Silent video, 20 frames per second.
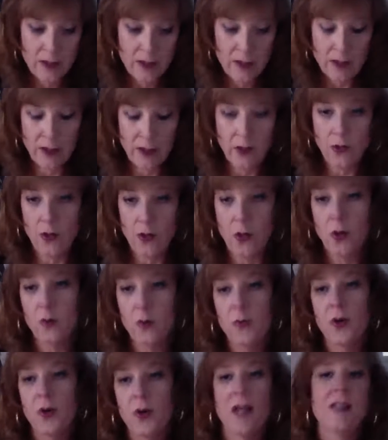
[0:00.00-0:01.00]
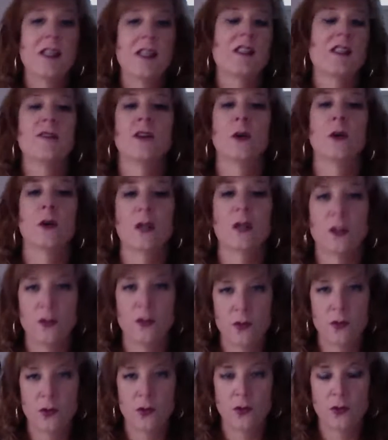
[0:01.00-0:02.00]
you know, the whole process of going
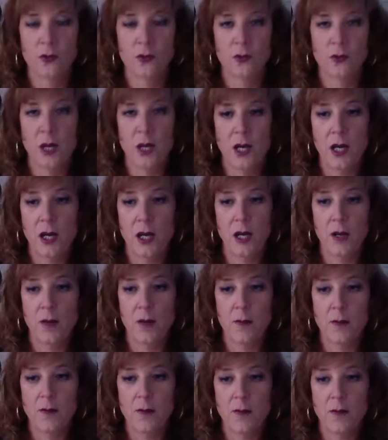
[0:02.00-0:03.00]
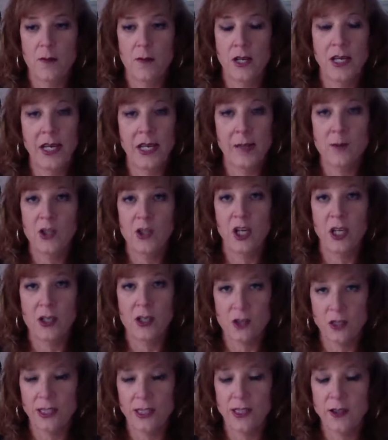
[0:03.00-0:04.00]
through a name
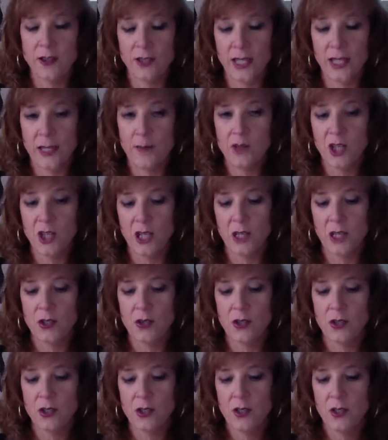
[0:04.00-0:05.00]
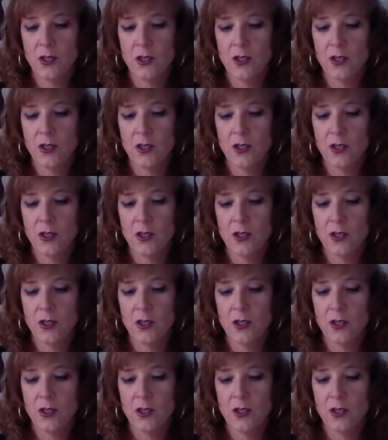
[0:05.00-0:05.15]
change, a legal name change,